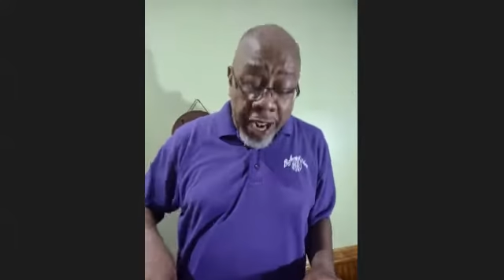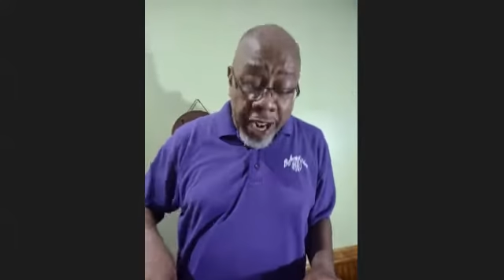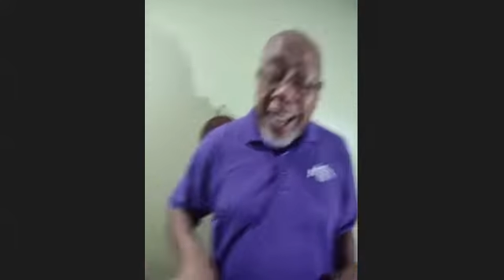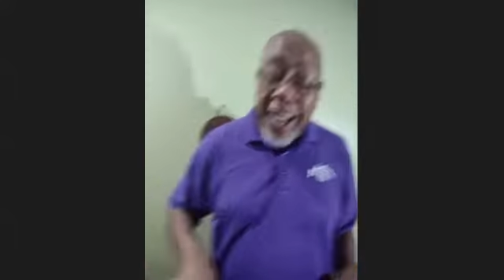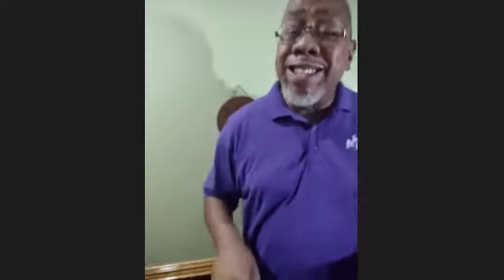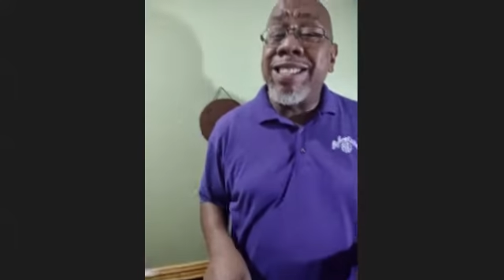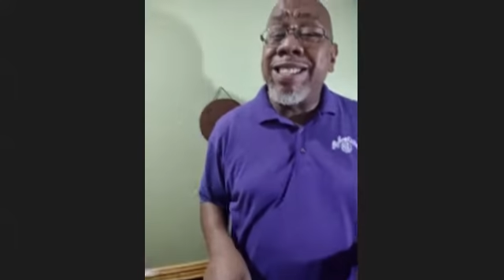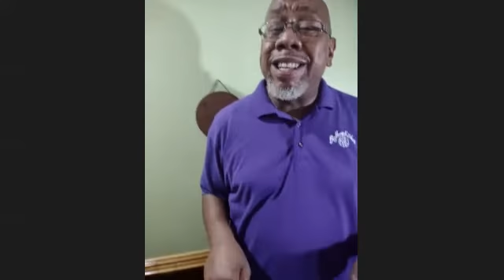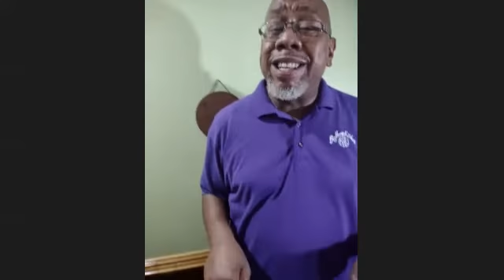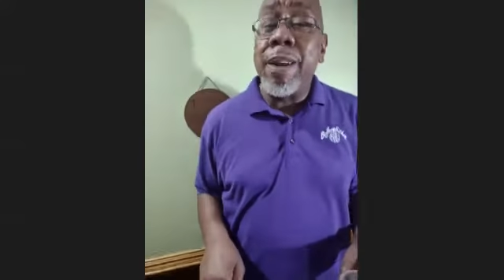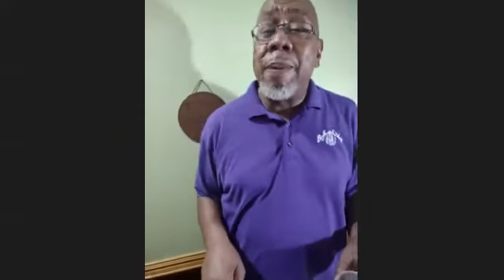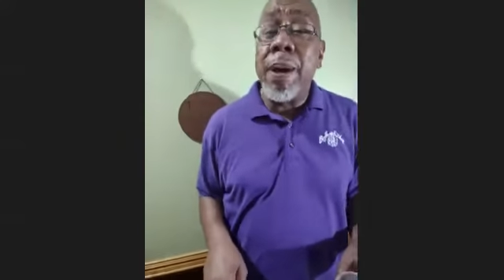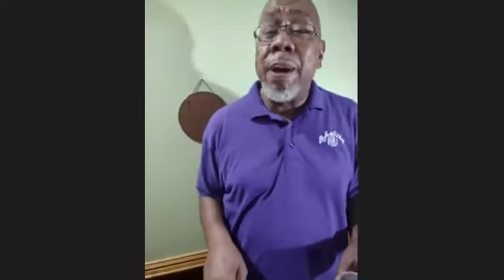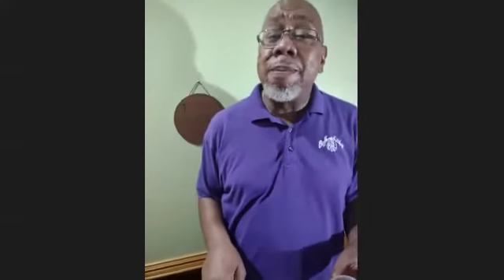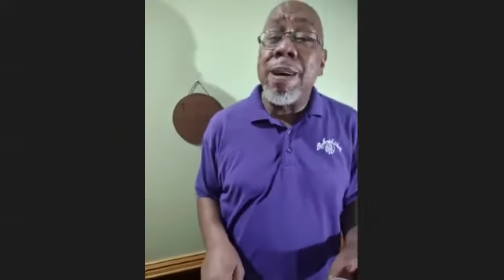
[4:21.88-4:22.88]
I couldn't have said it
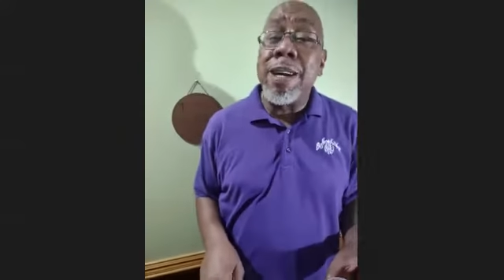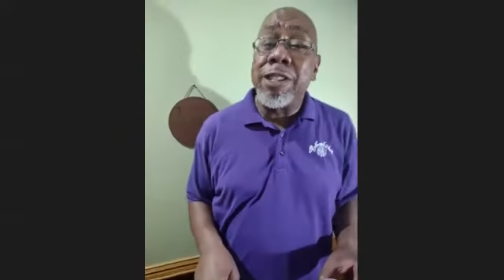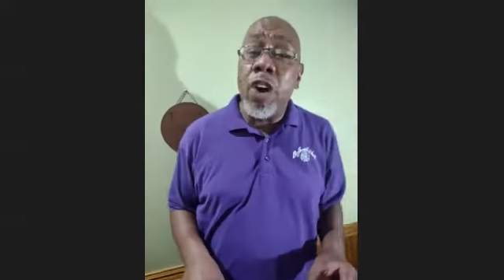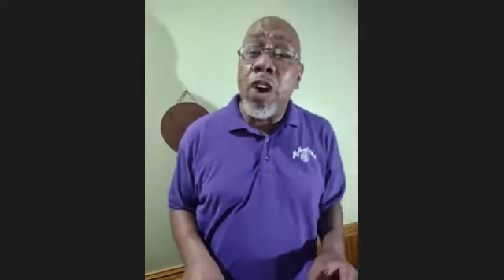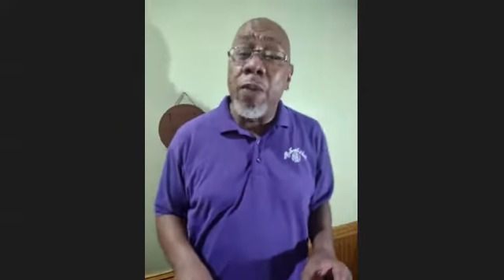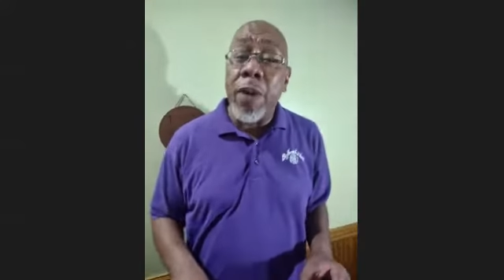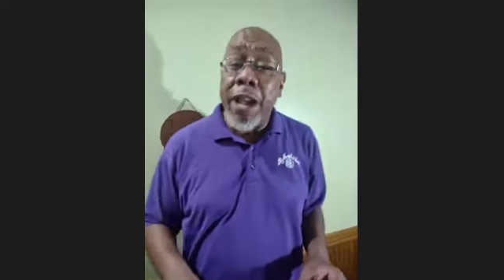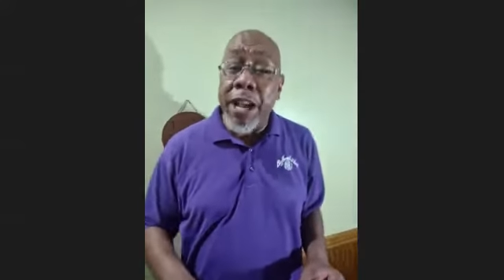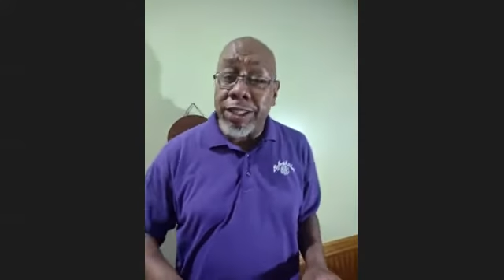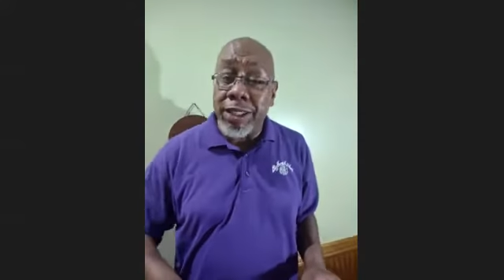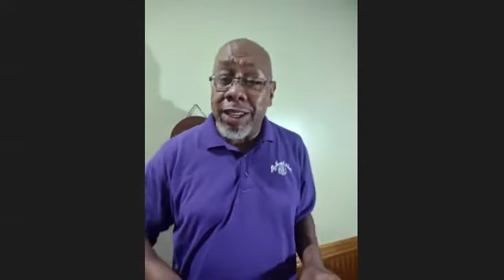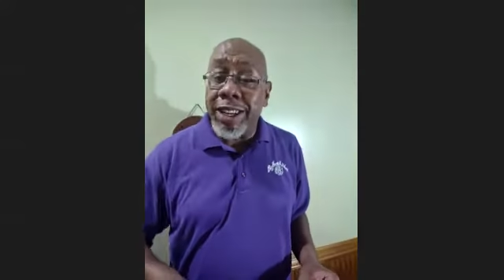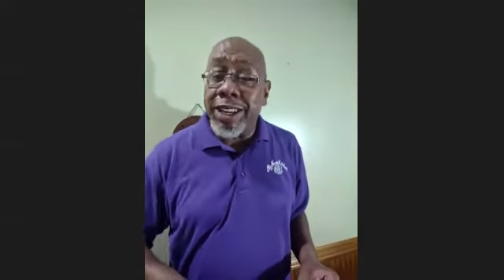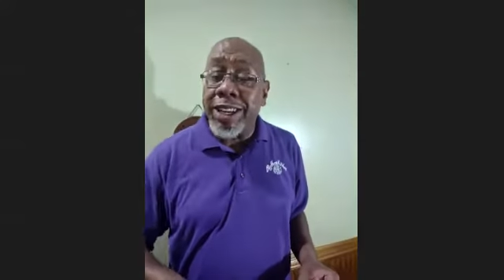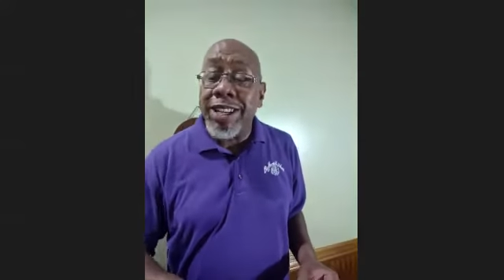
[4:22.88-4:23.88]
better myself,
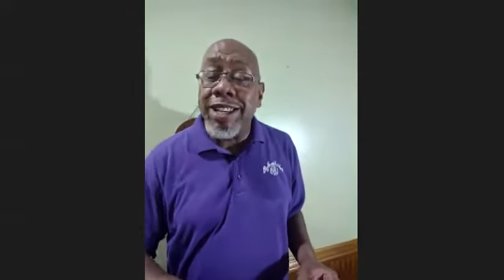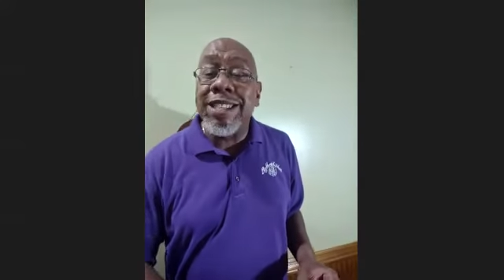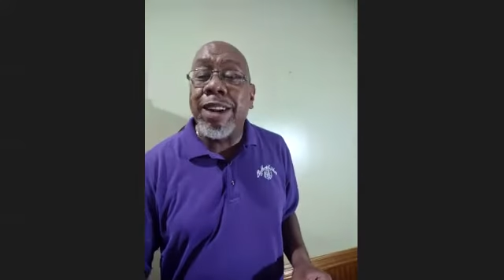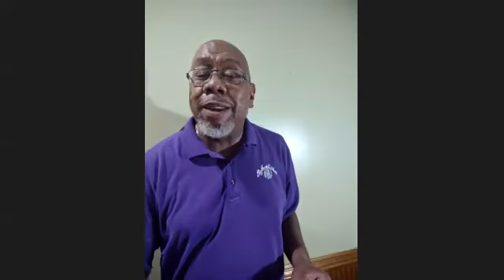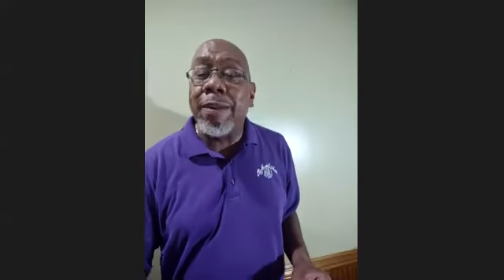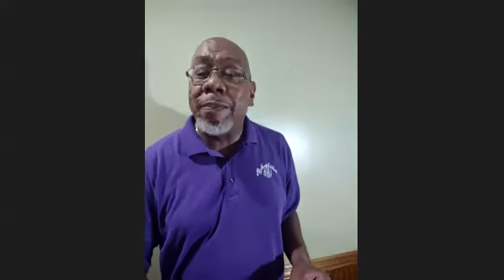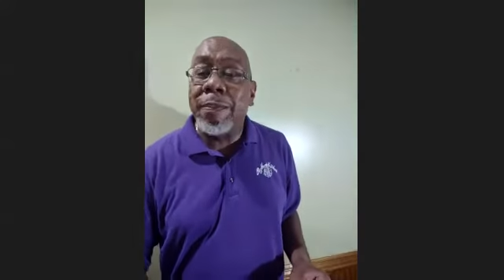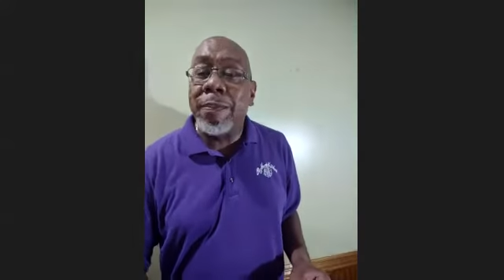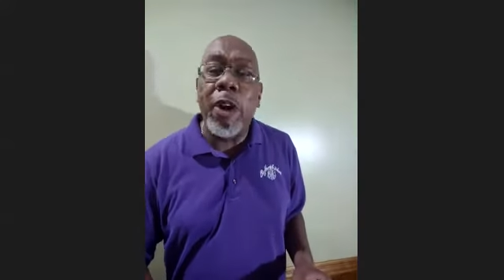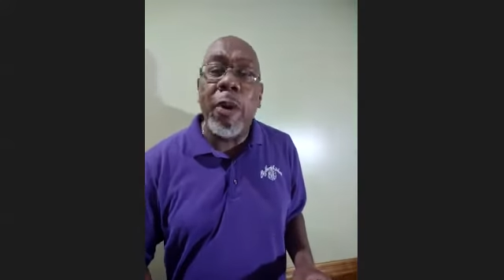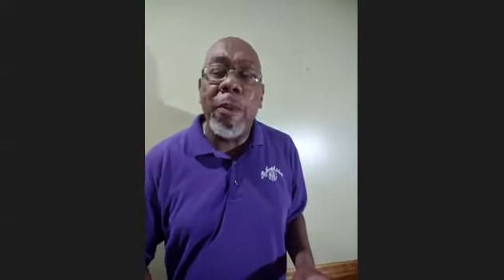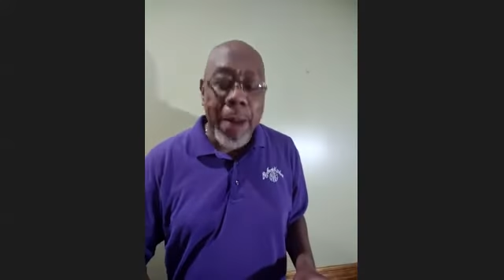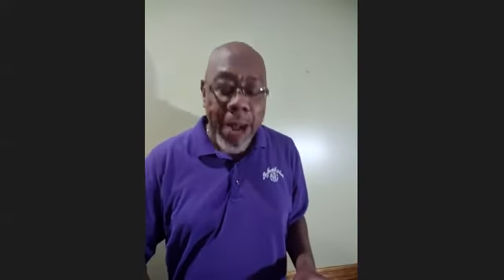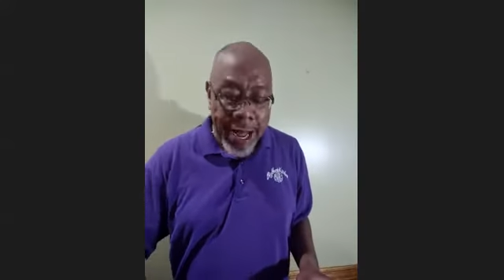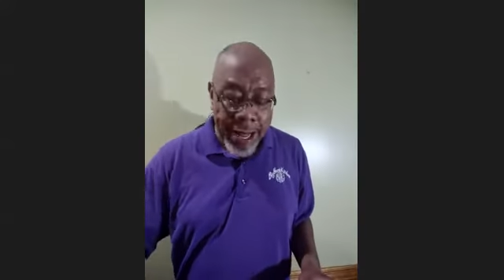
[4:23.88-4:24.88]
Angela. I couldn't have said it better
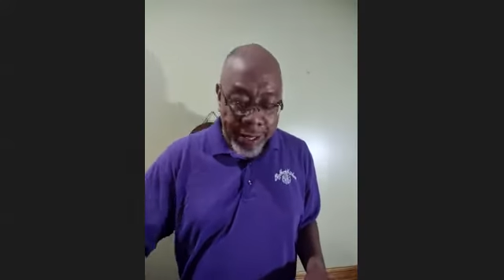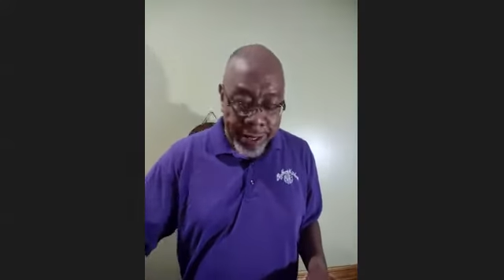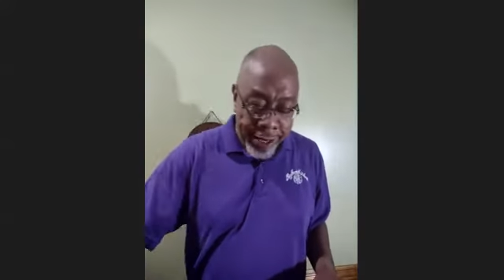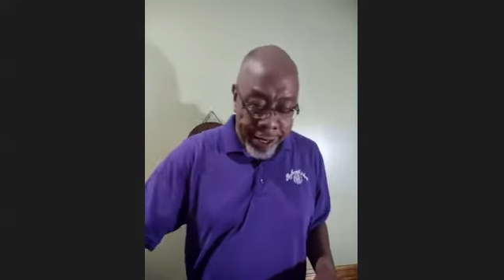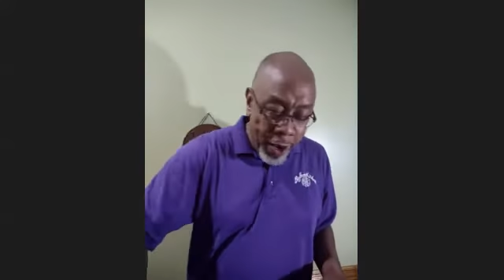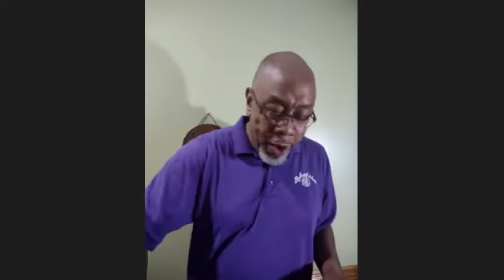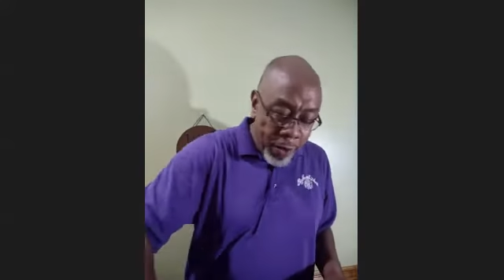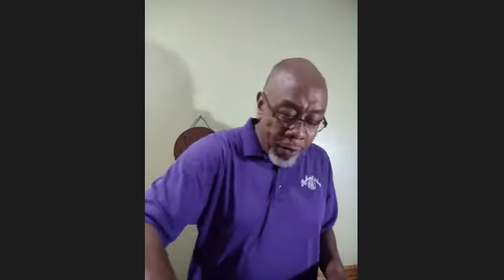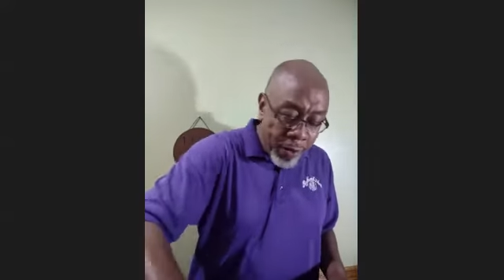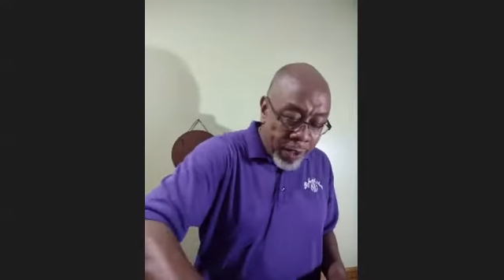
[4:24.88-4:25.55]
myself.